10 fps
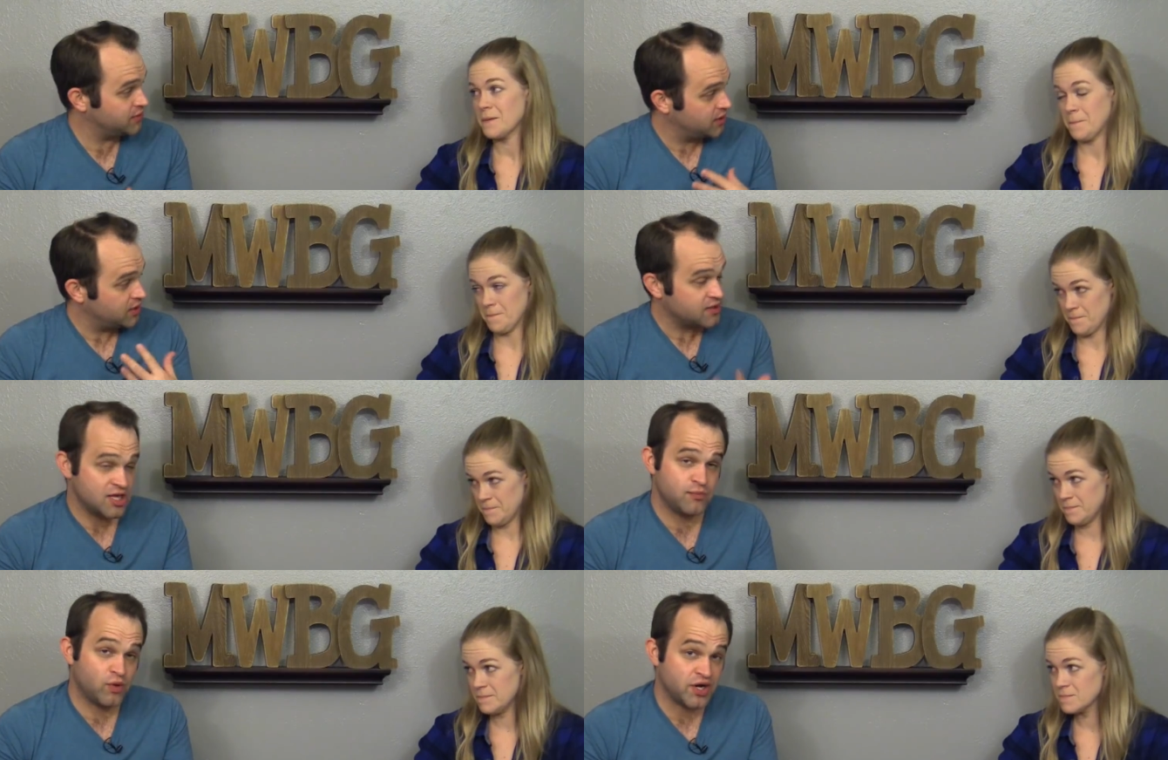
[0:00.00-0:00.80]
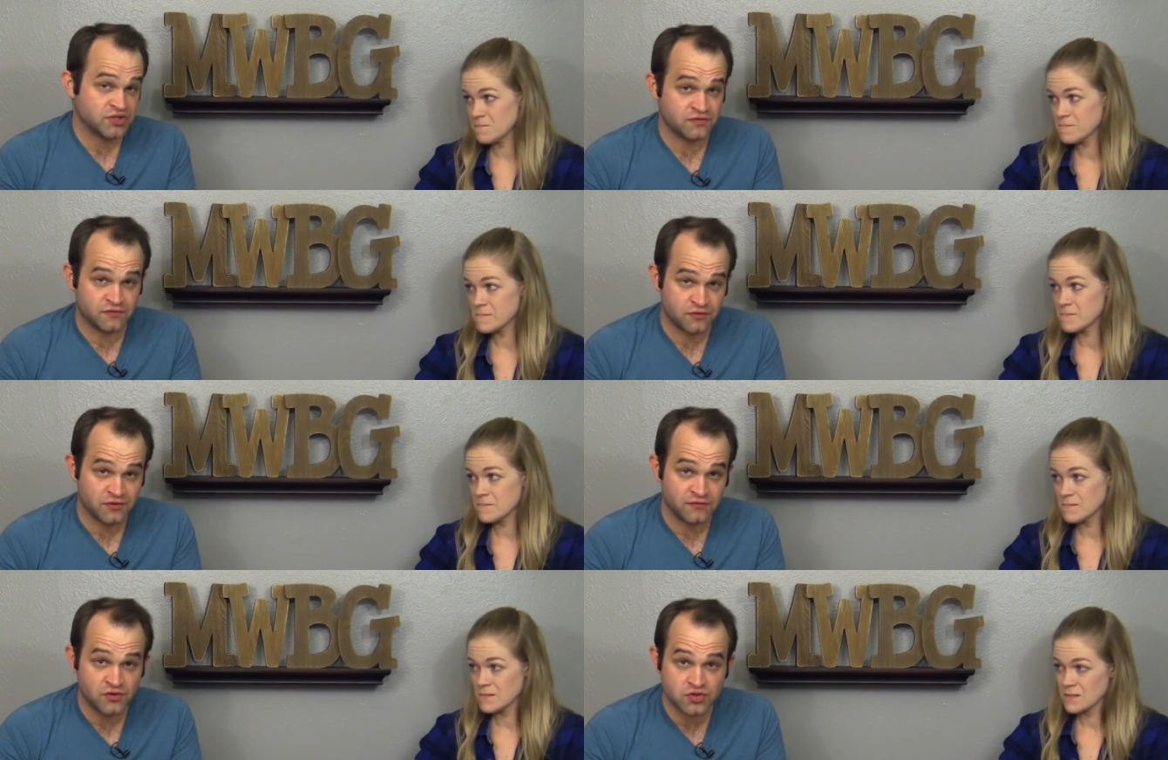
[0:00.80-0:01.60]
Speaker 1: Mm-hmm. Keep watching for the
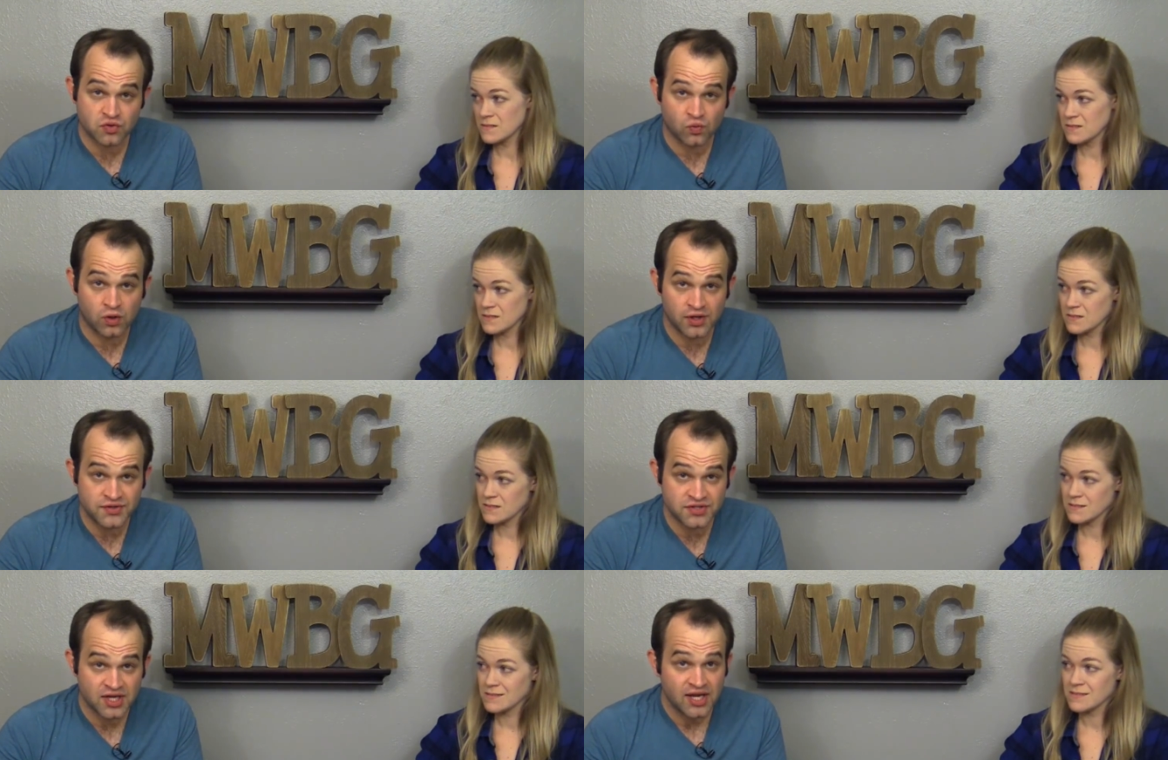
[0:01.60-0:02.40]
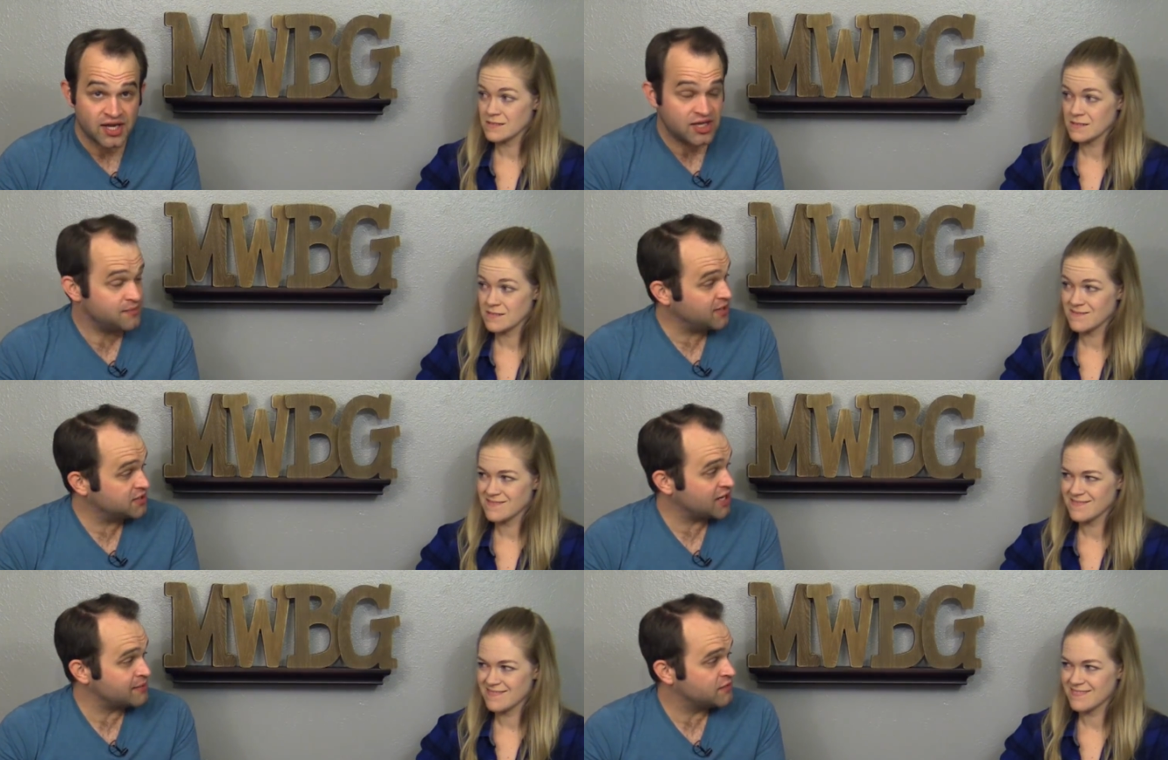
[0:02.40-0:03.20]
future ones. In the
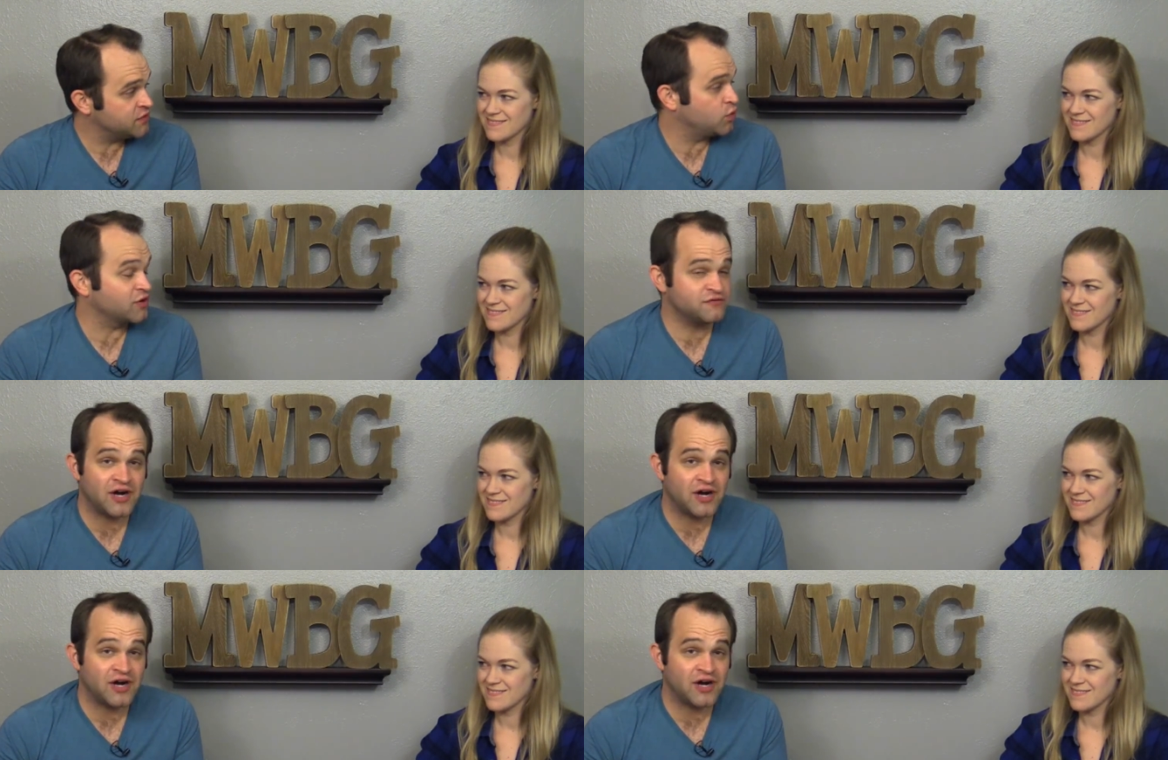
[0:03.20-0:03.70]
meantime, if you want to